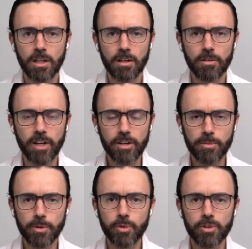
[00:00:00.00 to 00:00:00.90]

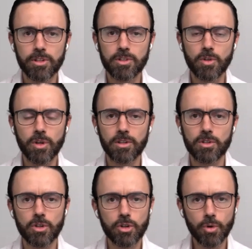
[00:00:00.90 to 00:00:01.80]
Vladimir Putin is doing this
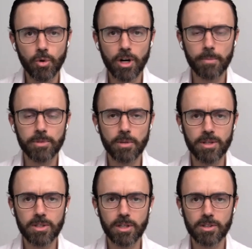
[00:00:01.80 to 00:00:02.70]
to shore up
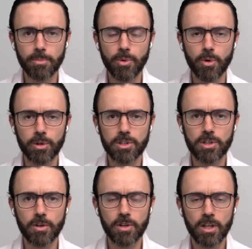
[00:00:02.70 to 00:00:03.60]
domestic support.
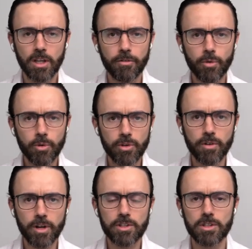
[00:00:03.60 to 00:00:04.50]
So if ordinary
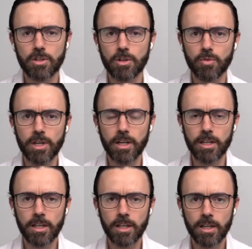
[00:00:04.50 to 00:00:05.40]
Russians don't
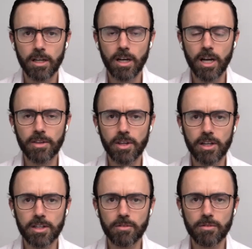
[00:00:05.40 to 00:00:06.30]
really like the
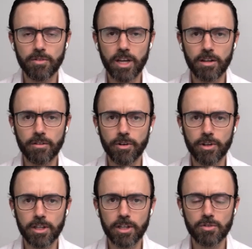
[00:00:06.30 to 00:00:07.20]
idea of invading
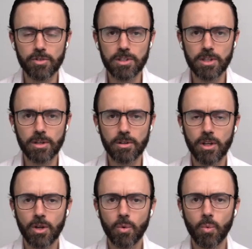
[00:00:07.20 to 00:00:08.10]
foreign countries, then
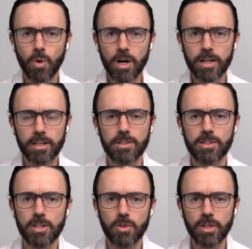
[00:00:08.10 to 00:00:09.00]
why is
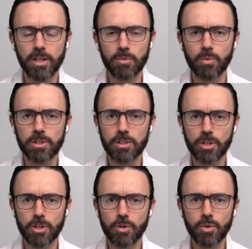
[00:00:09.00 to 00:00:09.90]
he doing it? What
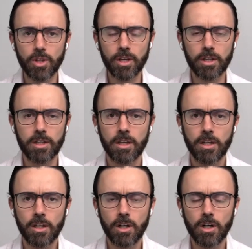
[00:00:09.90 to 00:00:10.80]
do you think
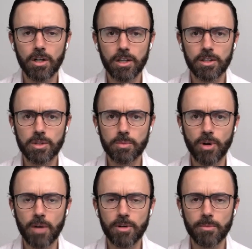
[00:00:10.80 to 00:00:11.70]
are his
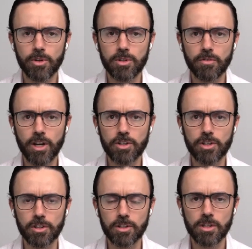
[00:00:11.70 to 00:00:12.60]
primary
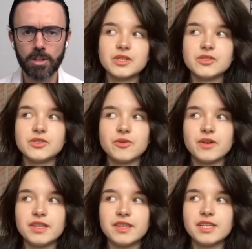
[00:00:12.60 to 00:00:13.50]
motivations? So
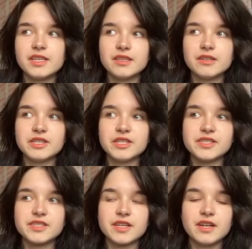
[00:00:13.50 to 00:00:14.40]
I think there
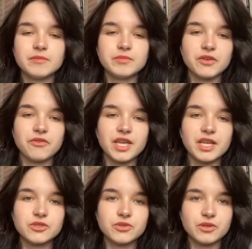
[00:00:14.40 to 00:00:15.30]
is a number of
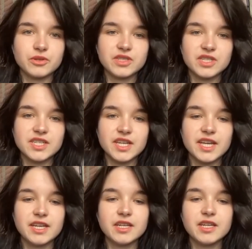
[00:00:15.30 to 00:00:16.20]
things to consider
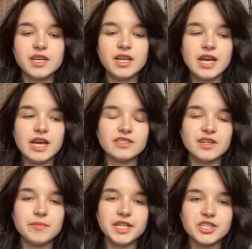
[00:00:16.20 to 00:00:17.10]
here. As
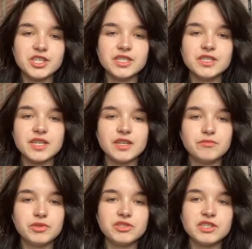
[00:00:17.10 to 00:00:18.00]
I mentioned in
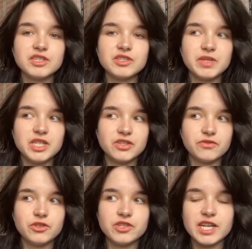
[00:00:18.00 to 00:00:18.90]
Putin's speech a
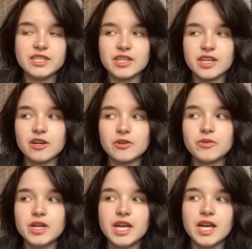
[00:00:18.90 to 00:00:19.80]
few days
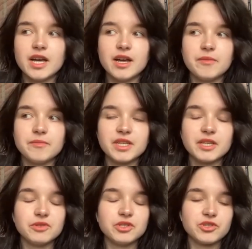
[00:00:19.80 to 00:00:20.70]
ago,
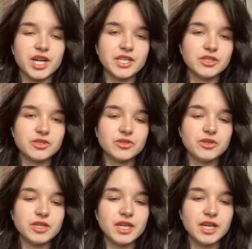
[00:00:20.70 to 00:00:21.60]
he was trying
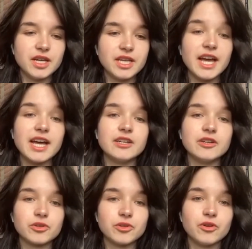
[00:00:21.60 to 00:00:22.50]
to again
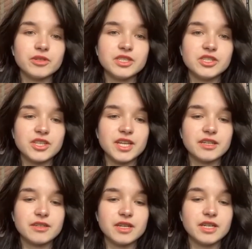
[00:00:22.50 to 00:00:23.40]
acknowledge
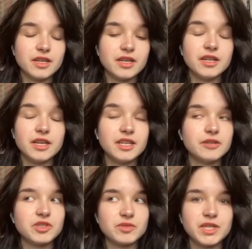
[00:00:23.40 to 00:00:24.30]
that, and he
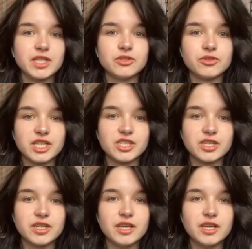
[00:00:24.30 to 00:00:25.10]
was speaking to Russian.